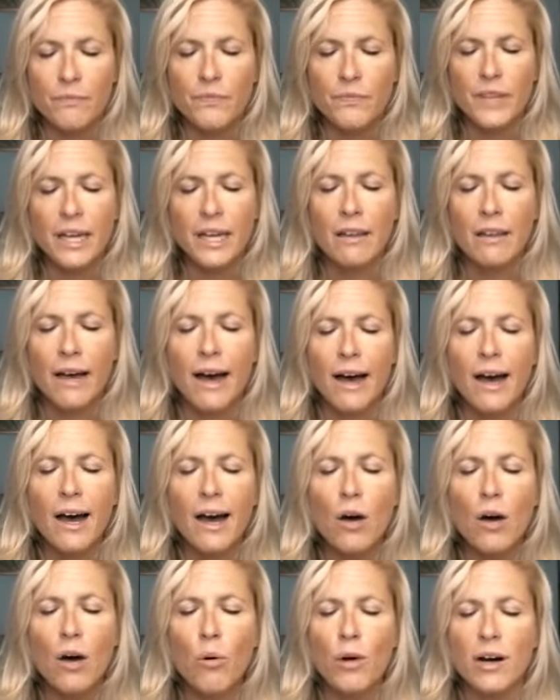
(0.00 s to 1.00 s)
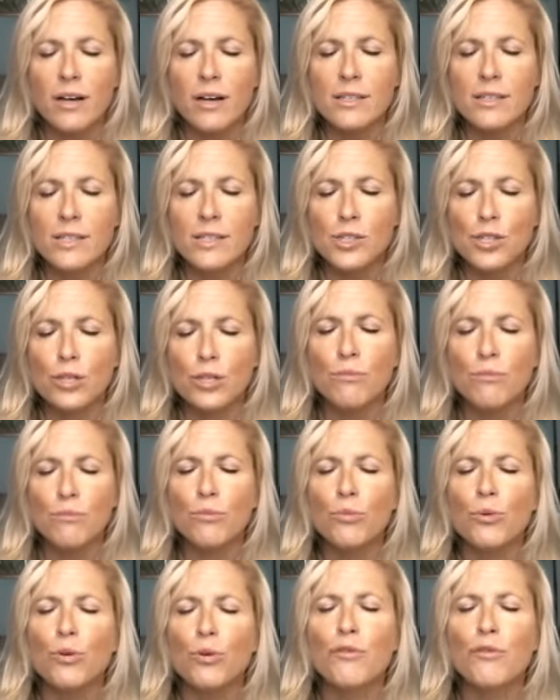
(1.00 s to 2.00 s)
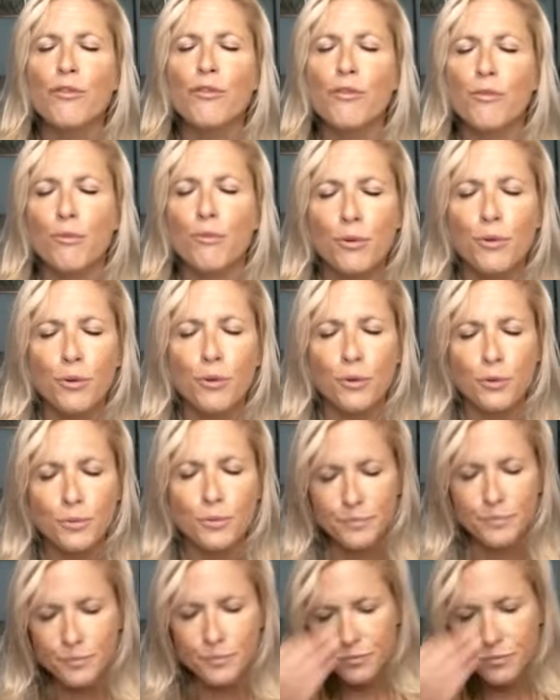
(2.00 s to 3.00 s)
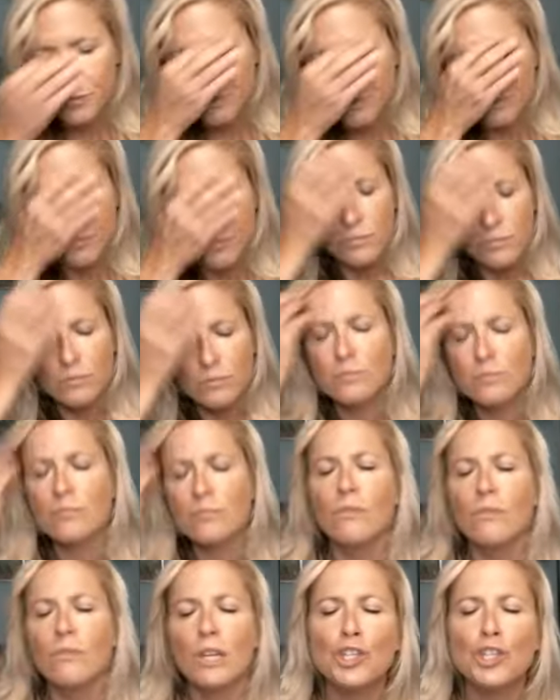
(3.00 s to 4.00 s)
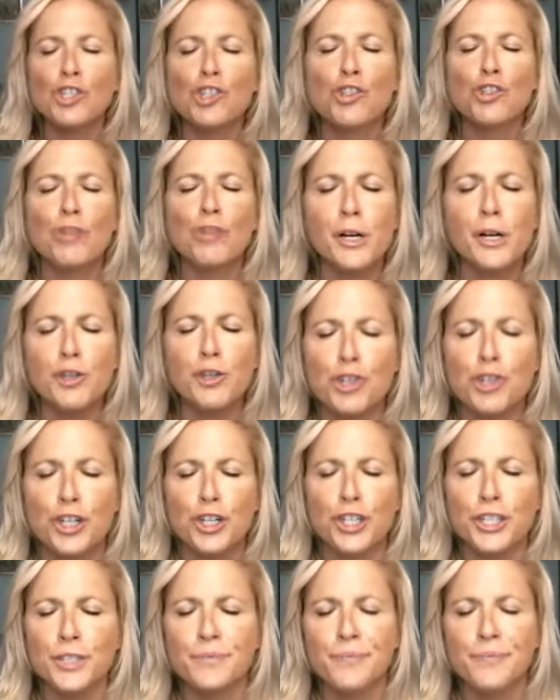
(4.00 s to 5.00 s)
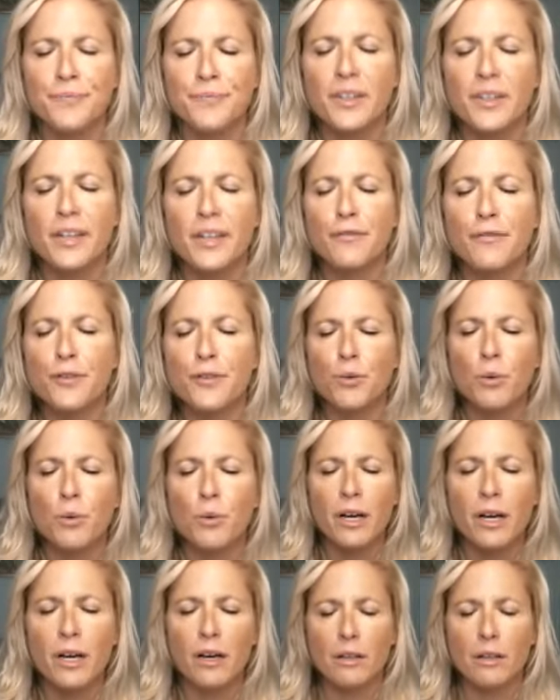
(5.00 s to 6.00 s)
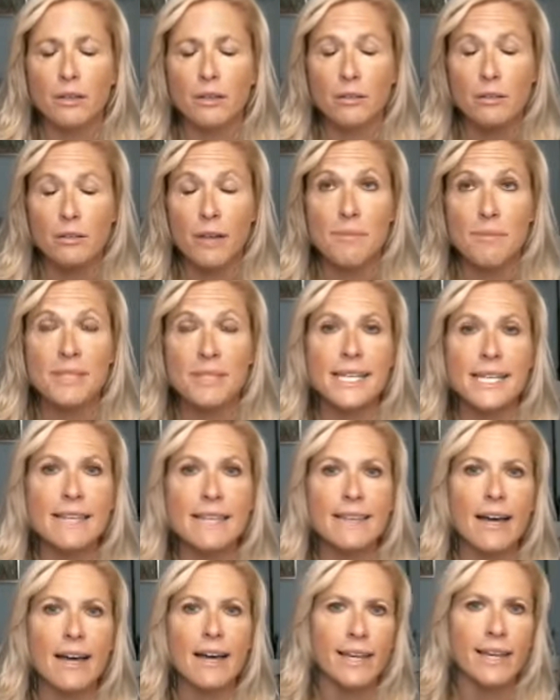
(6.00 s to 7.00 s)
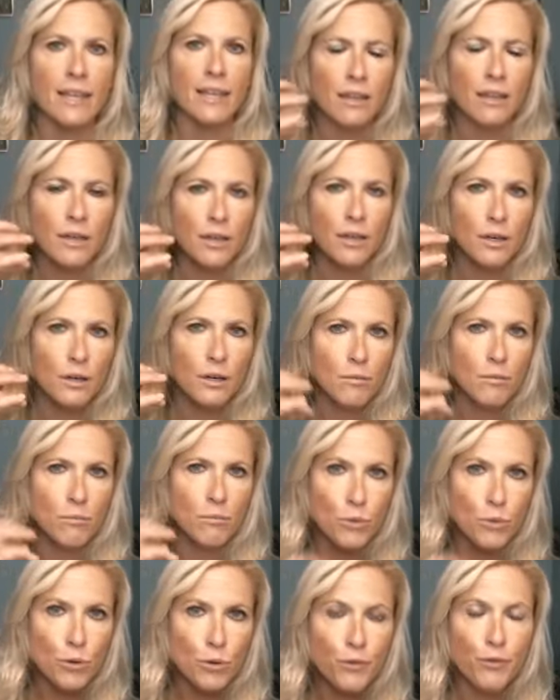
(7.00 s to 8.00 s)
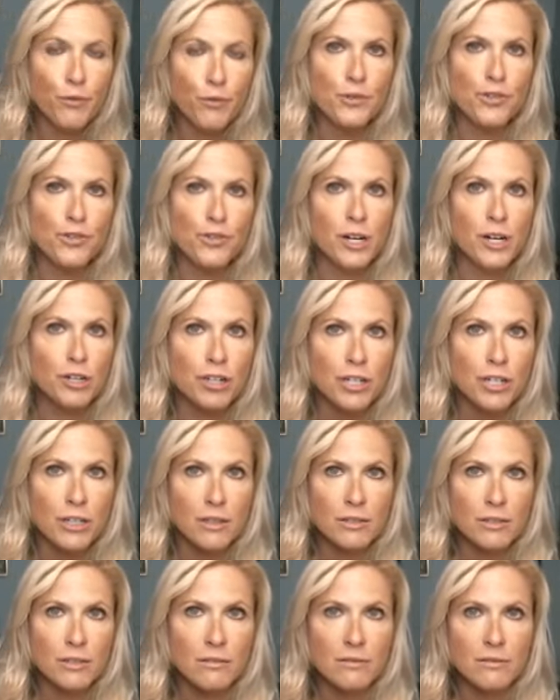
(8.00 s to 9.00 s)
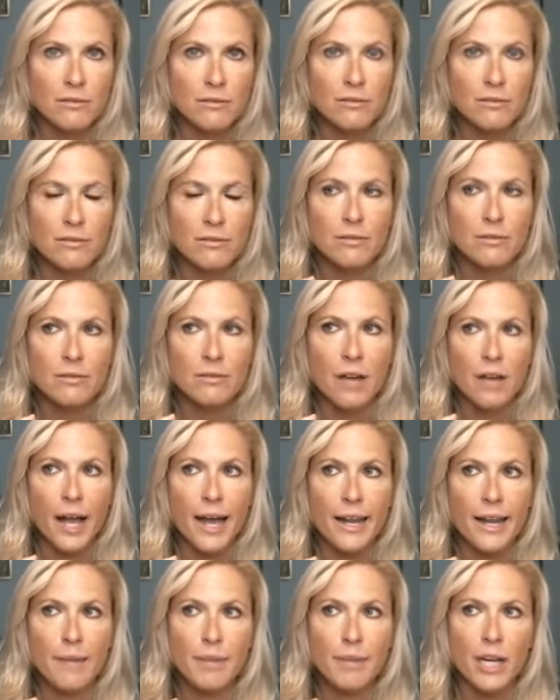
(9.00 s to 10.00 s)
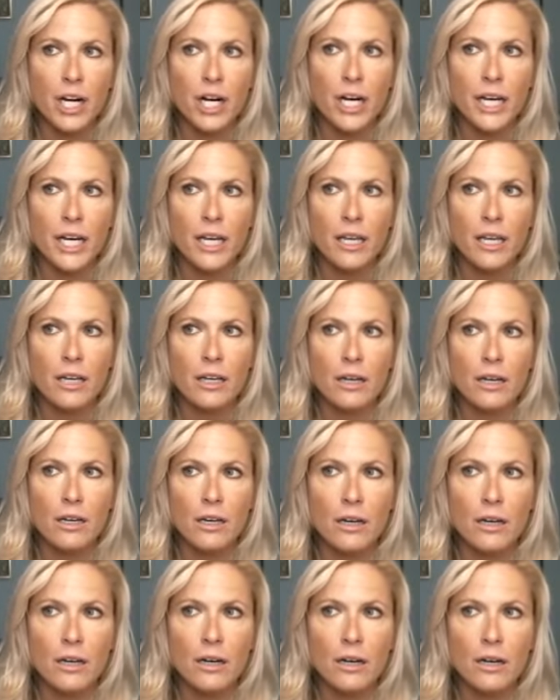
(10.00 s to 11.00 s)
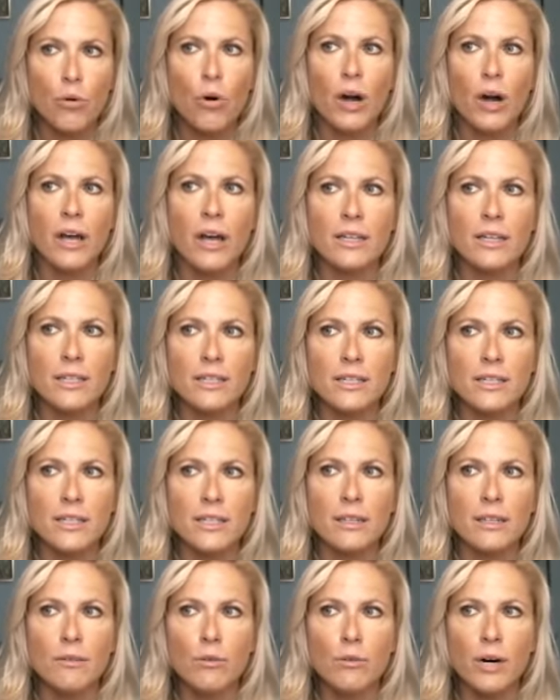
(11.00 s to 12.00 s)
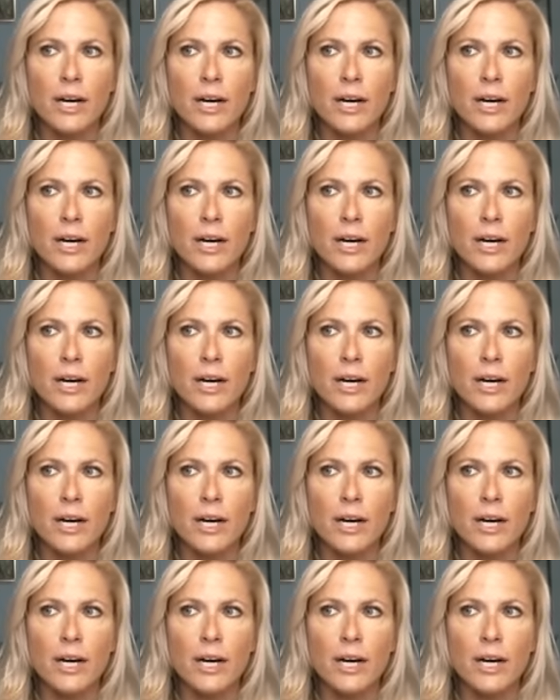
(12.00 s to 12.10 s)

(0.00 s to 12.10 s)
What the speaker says: They allow us to move through structure, if you will. I'm seeing that, like, move through structure. And I'm hearing, I'm hearing a